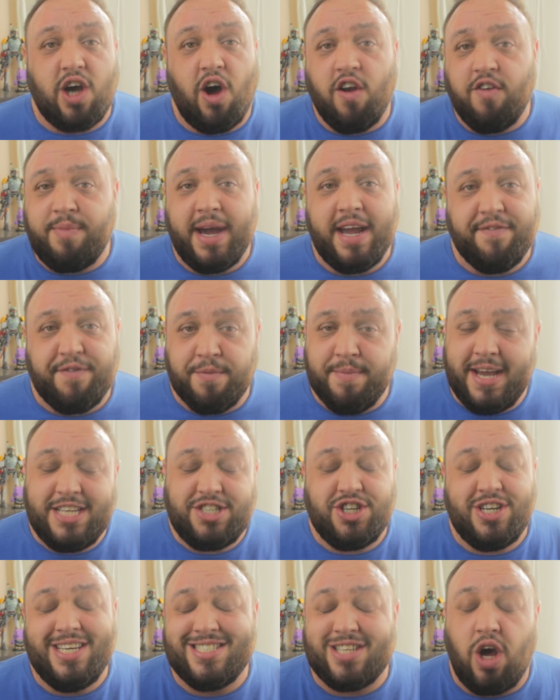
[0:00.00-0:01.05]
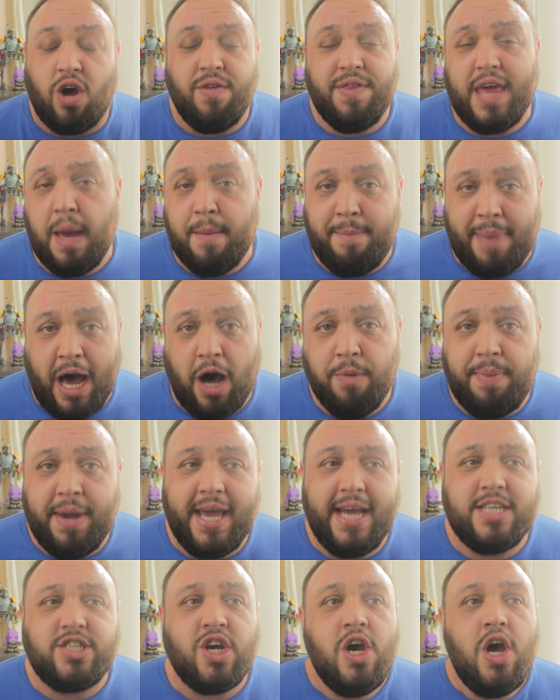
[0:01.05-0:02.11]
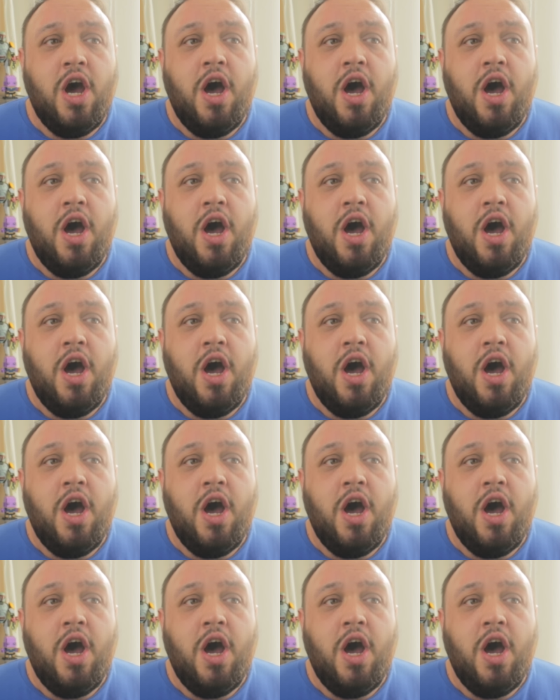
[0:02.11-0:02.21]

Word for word: All of my information is on the About page,